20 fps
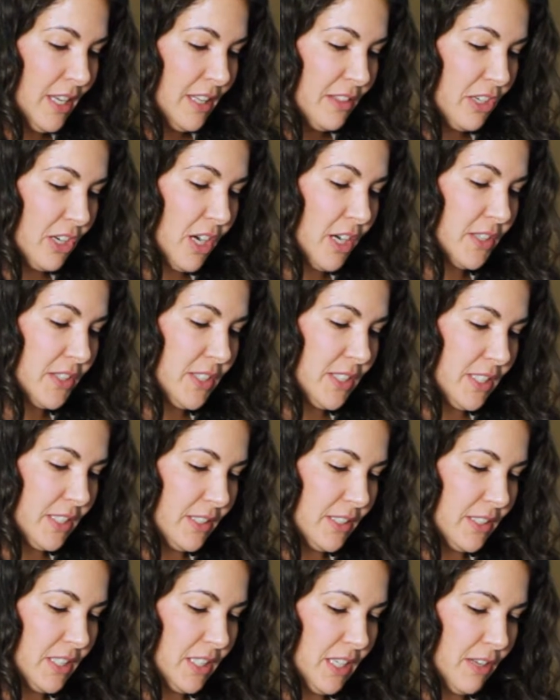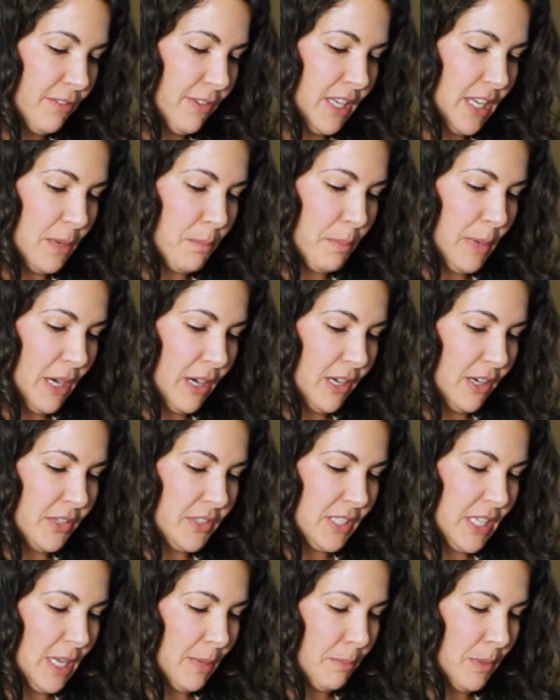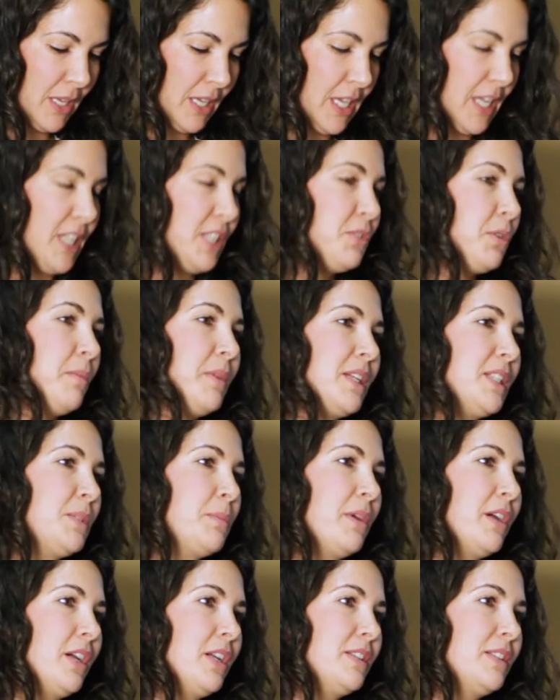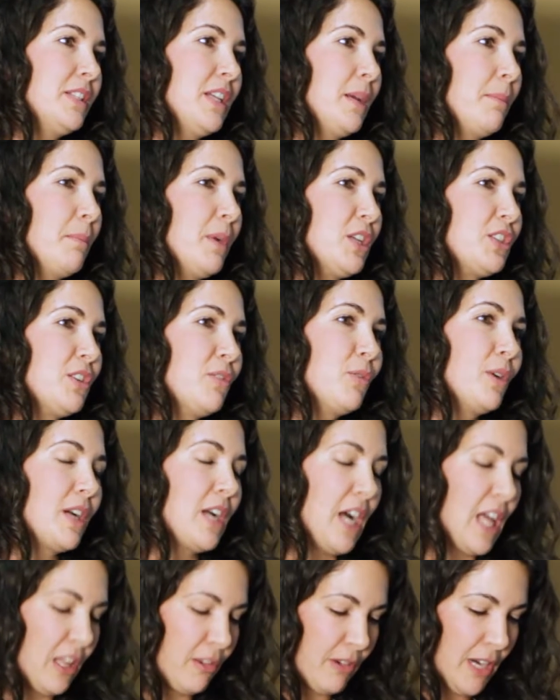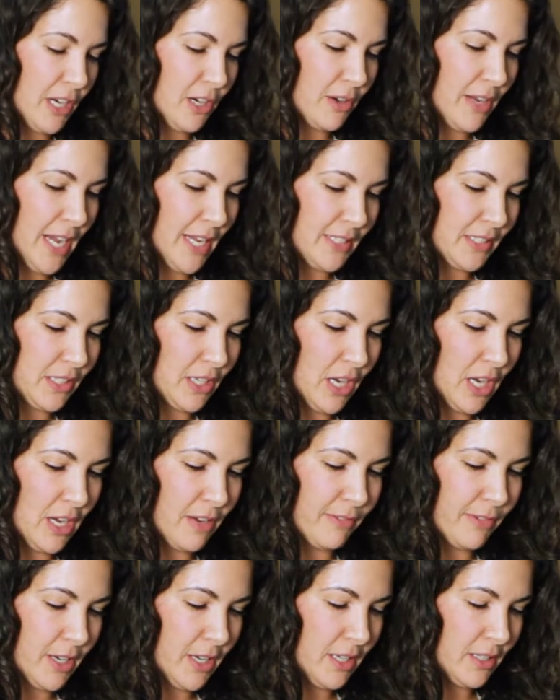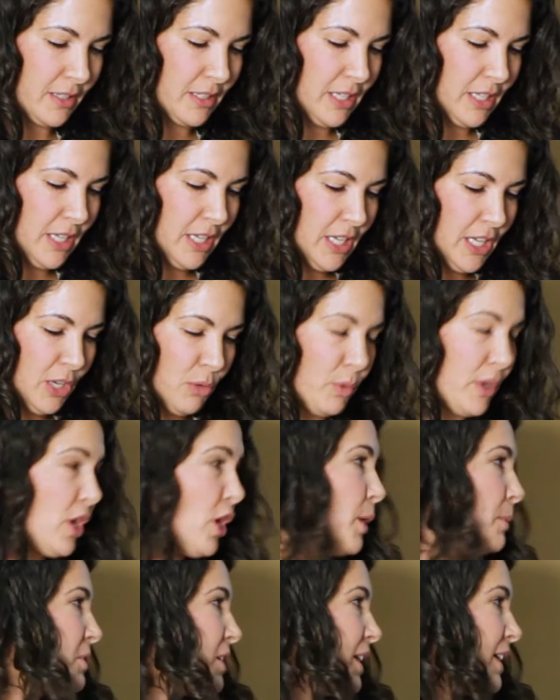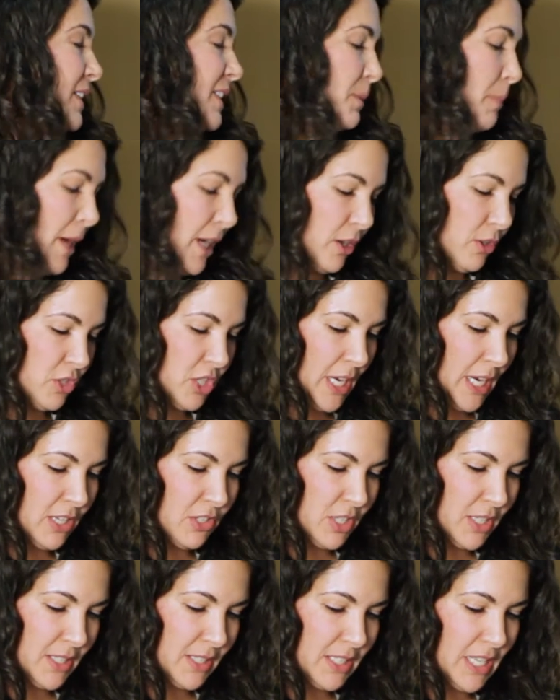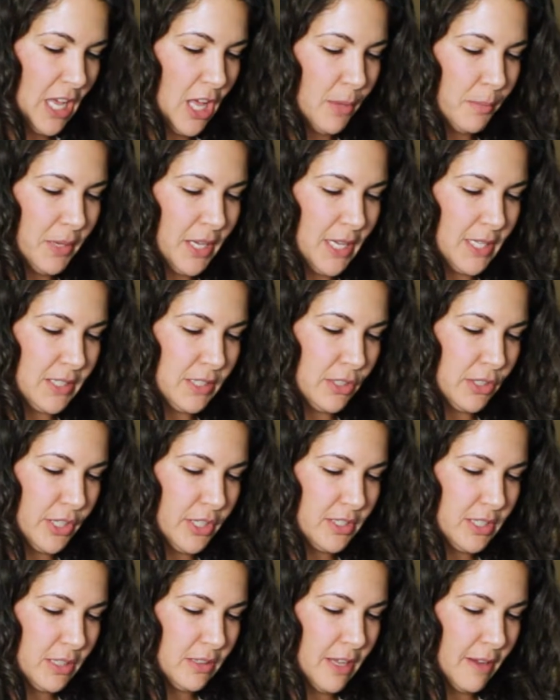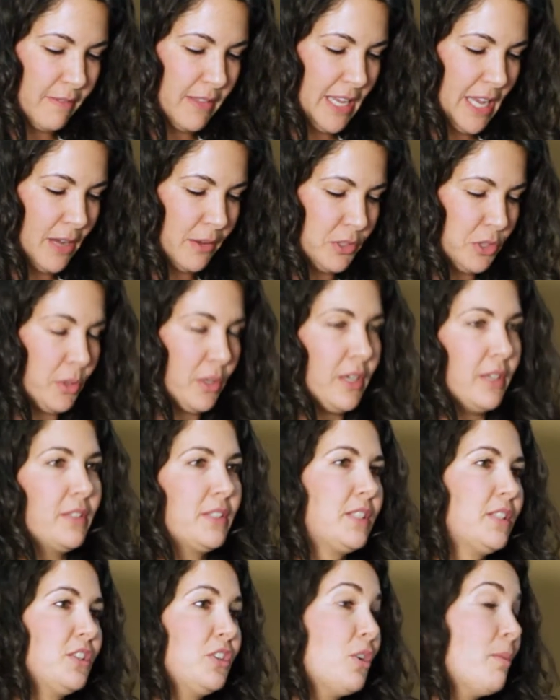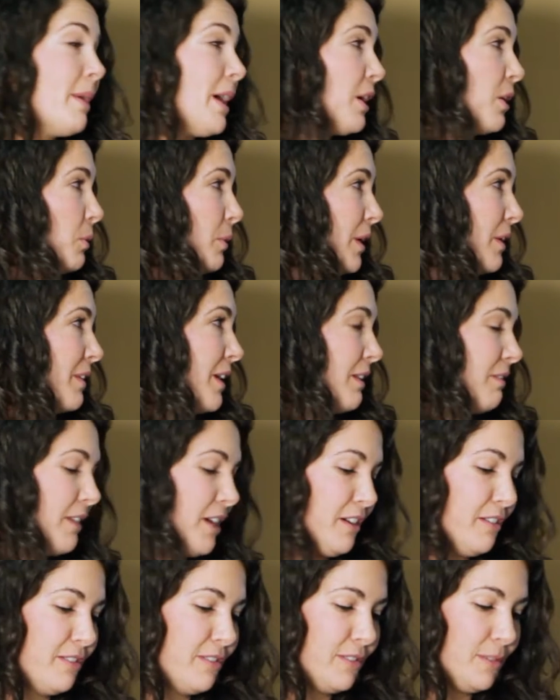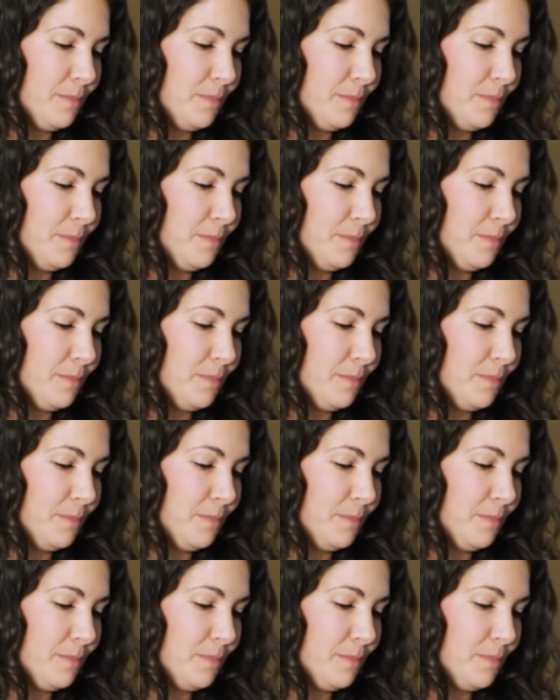there are still significant barriers keeping kids from experiencing much of what Colorado has to offer. We hope to inspire changes to help kids learn to love the outdoors no matter where they live.